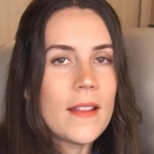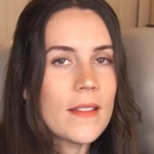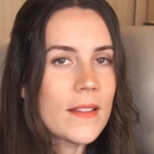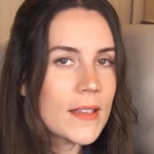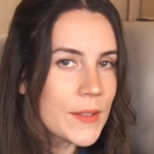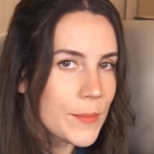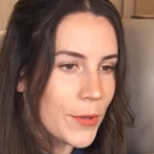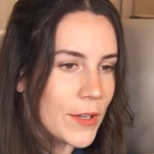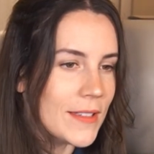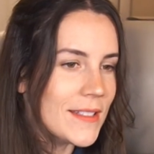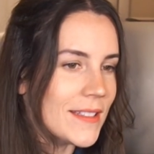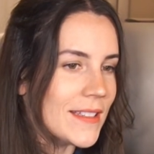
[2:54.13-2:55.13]
this
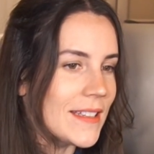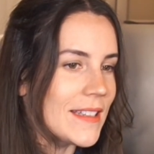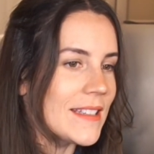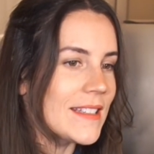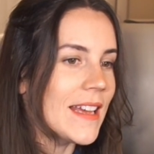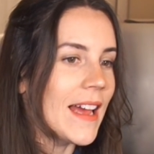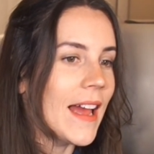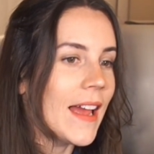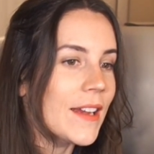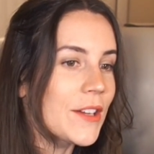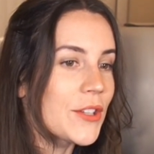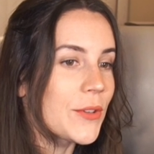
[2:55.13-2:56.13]
prince is
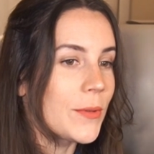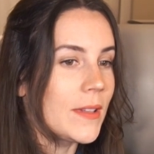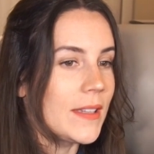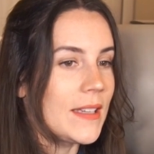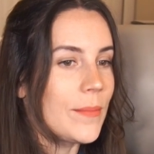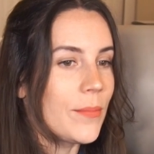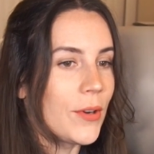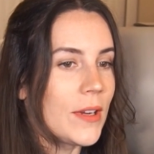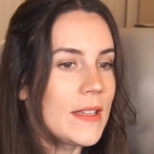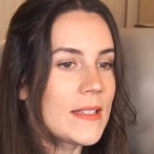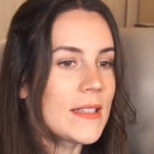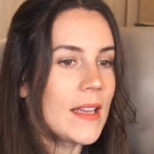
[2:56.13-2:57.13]
actually
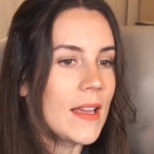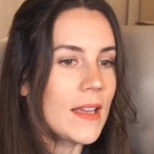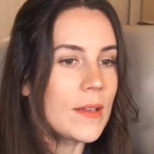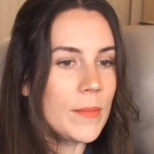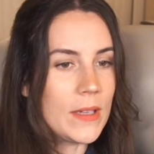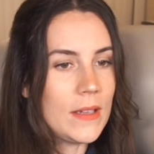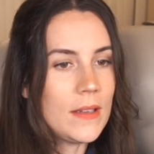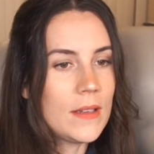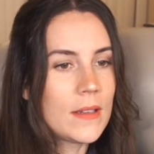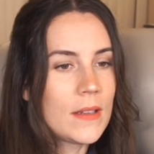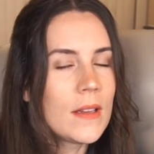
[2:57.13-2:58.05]
Prince Egmund.